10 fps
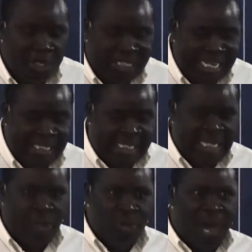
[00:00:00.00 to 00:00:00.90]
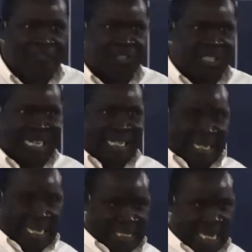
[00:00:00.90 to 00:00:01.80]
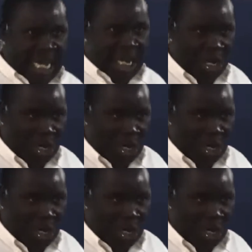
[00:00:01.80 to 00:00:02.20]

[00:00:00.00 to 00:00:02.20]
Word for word: not until you have started